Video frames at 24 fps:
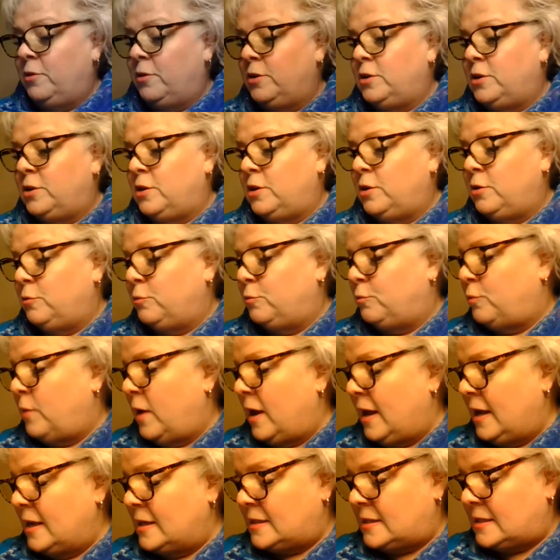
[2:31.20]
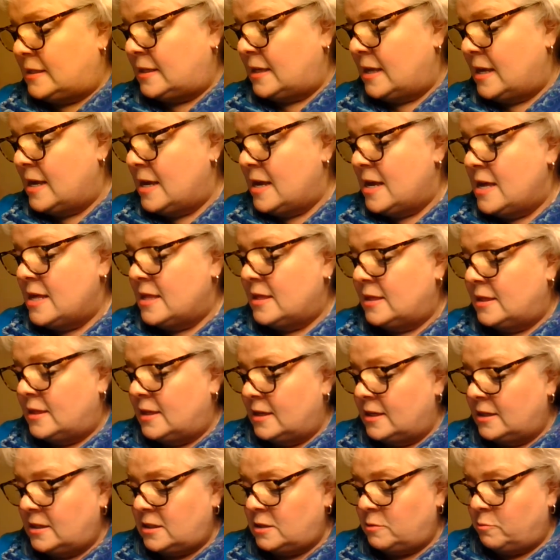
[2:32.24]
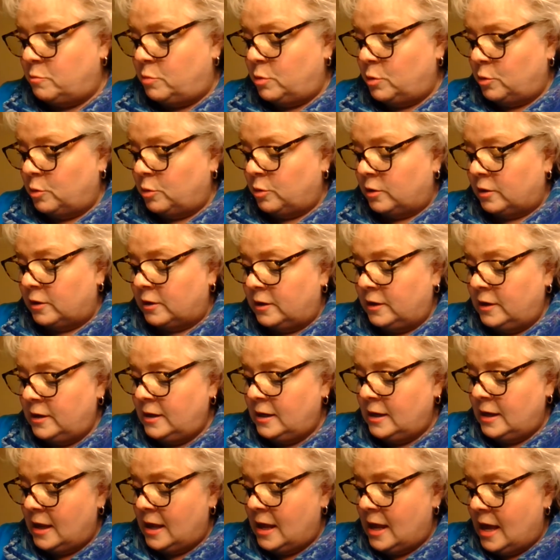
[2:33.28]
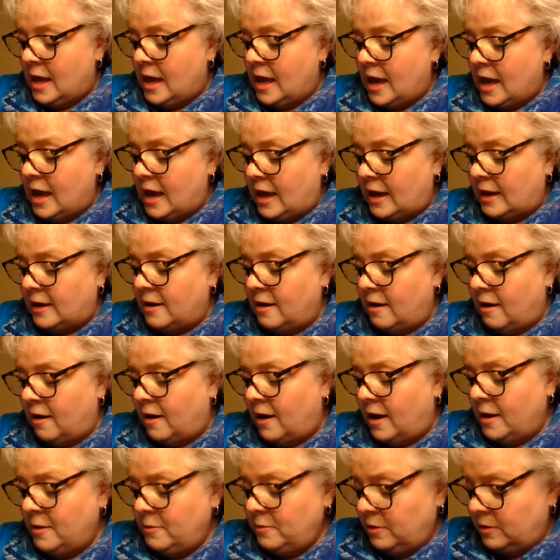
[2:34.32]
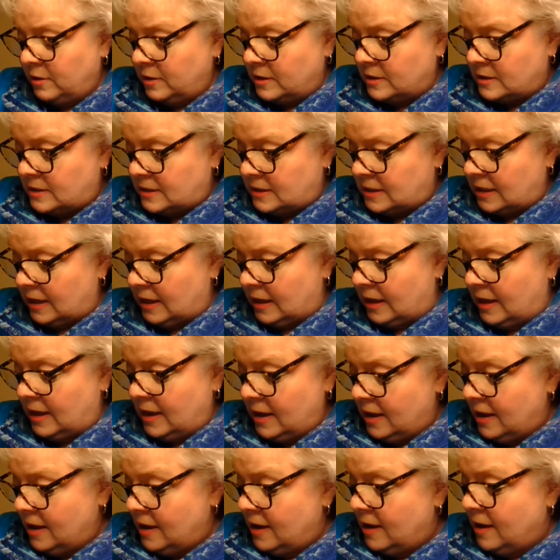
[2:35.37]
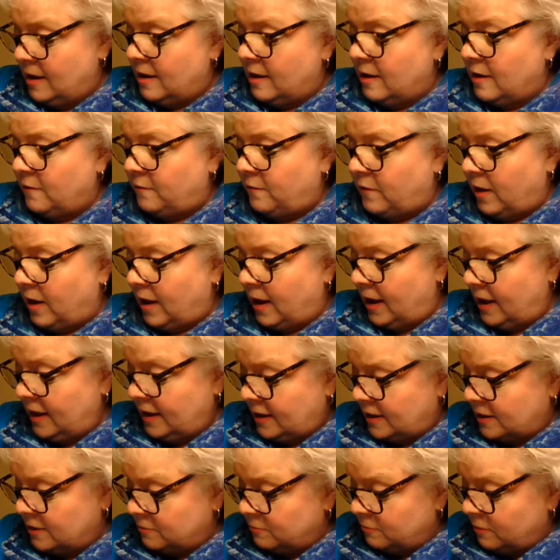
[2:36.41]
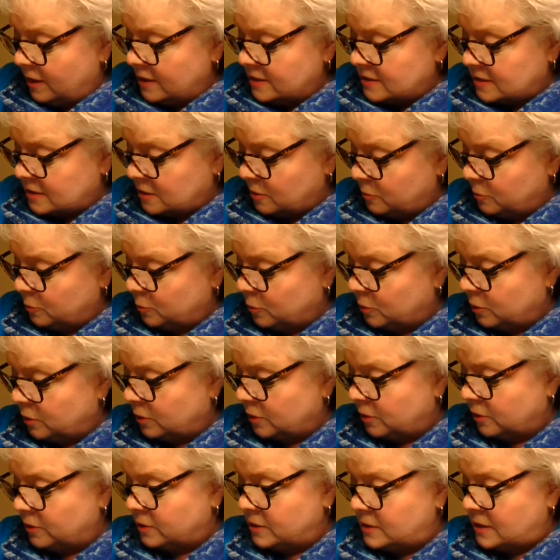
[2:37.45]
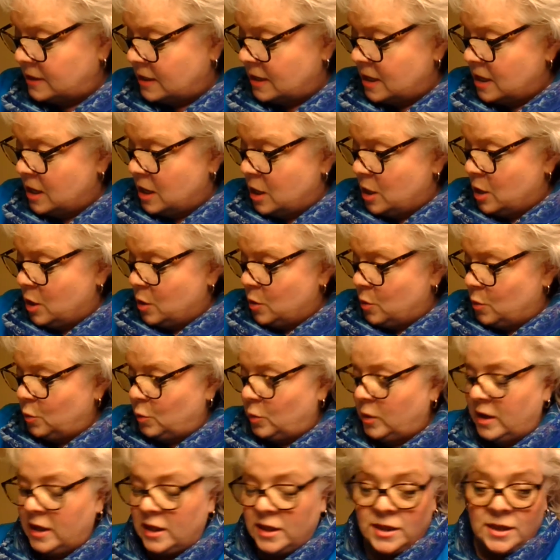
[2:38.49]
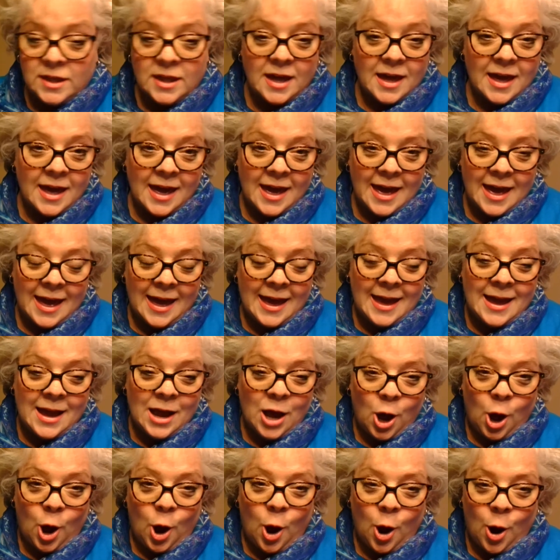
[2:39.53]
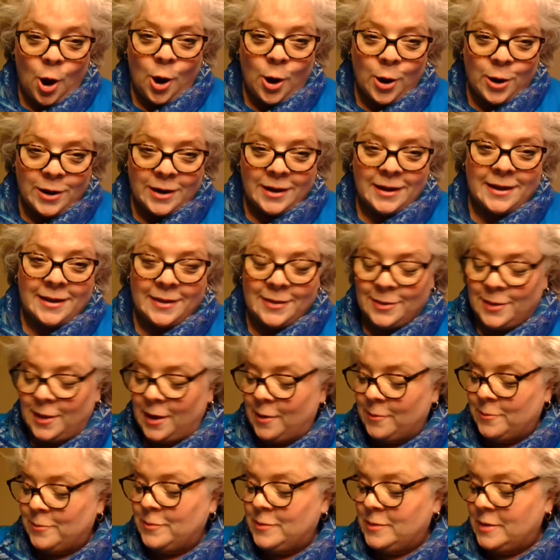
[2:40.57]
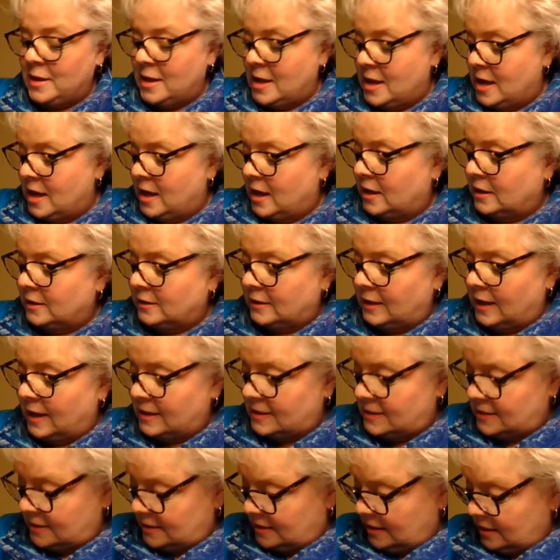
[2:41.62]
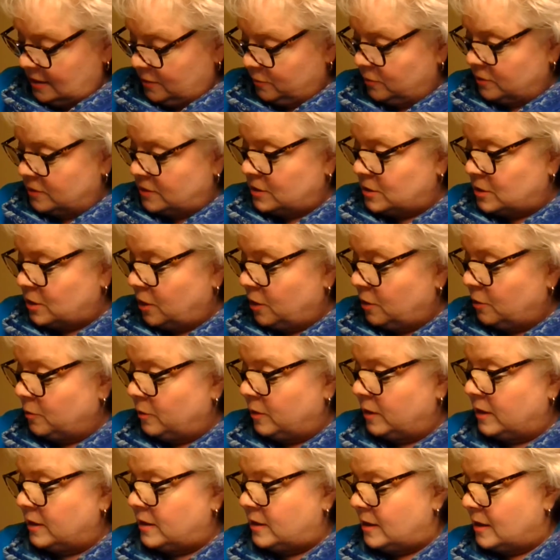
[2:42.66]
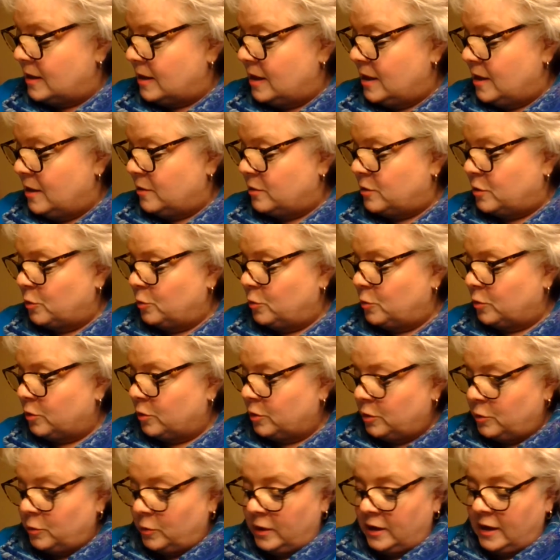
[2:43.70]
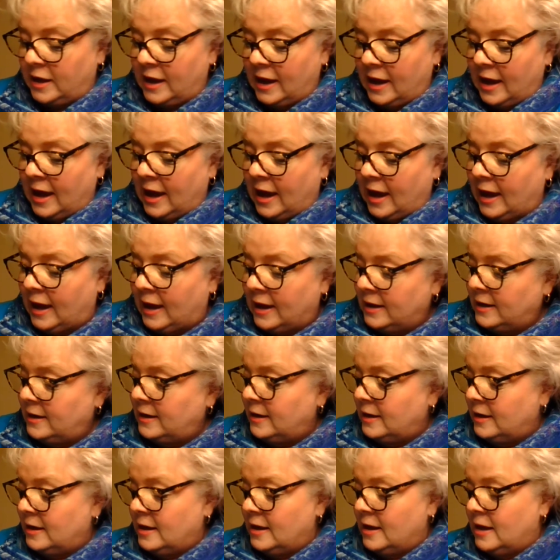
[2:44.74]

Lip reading: going to erase this board and I'm going to see if I can write some words with AR in them. Let's see, we'll start with the word we had